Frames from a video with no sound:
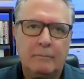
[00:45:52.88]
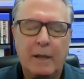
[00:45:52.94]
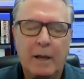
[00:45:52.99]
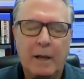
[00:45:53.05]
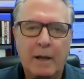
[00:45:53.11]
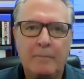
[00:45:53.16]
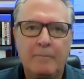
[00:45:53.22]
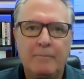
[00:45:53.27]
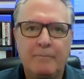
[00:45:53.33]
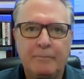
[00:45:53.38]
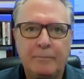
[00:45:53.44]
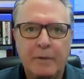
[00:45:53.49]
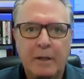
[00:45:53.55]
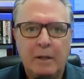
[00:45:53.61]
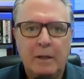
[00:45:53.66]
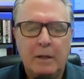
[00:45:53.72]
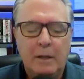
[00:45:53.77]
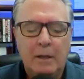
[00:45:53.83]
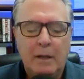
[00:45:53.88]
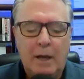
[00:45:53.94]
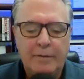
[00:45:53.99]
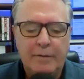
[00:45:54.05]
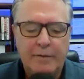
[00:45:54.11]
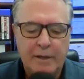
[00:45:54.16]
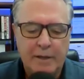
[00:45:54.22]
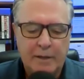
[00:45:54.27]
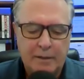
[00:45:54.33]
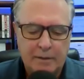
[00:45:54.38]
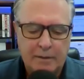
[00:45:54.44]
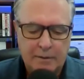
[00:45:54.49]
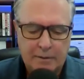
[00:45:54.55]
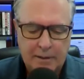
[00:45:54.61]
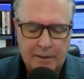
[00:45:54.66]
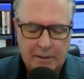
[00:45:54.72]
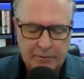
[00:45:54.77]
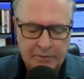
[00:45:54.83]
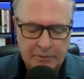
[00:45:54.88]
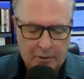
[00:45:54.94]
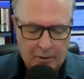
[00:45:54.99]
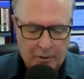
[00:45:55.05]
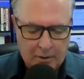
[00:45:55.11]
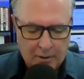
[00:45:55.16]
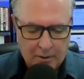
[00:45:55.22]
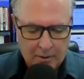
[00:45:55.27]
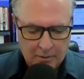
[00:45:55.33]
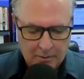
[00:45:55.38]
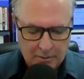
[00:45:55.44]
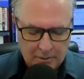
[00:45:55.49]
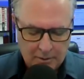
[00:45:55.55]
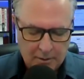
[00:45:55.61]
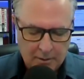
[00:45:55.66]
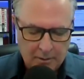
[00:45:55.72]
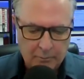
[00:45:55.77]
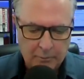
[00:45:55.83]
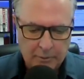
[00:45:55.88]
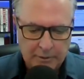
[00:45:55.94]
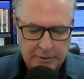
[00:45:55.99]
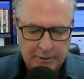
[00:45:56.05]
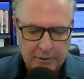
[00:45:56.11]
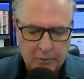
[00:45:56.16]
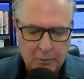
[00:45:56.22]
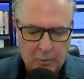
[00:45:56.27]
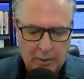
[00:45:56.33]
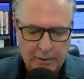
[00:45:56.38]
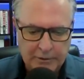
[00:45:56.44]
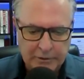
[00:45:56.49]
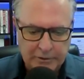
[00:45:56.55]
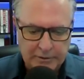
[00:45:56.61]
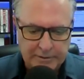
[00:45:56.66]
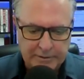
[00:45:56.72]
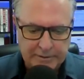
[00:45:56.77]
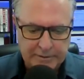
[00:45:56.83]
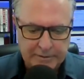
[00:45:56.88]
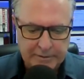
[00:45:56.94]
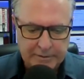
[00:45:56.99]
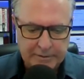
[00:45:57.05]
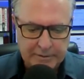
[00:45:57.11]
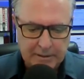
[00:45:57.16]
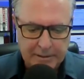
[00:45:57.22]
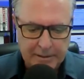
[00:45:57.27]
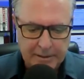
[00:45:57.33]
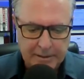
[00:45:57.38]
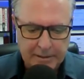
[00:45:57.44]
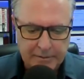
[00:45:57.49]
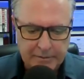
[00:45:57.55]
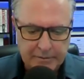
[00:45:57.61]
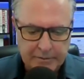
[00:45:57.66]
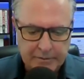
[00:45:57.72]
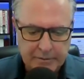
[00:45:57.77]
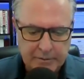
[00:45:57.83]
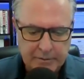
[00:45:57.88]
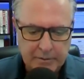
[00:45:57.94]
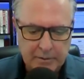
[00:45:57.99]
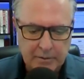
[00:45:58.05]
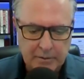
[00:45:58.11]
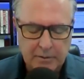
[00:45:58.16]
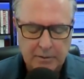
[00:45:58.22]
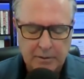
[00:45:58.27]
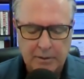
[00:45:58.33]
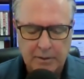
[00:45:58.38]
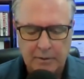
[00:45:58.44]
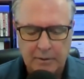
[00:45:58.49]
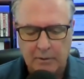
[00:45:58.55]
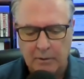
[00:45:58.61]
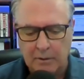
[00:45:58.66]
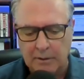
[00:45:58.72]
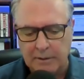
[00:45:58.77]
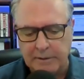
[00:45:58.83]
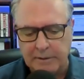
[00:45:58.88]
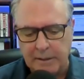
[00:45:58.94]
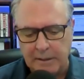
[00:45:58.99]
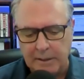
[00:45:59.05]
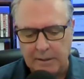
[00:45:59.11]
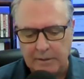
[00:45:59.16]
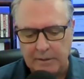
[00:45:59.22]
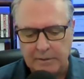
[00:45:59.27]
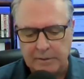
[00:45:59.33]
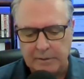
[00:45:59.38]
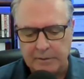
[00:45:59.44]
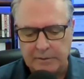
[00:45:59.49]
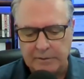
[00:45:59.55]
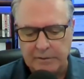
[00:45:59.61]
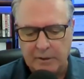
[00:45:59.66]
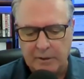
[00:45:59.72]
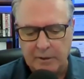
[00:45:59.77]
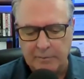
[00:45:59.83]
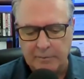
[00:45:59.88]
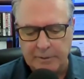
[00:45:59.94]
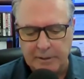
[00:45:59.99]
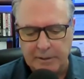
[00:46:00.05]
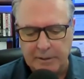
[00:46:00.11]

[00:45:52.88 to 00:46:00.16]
Yeah, I think these are really good questions because in the early days, in startup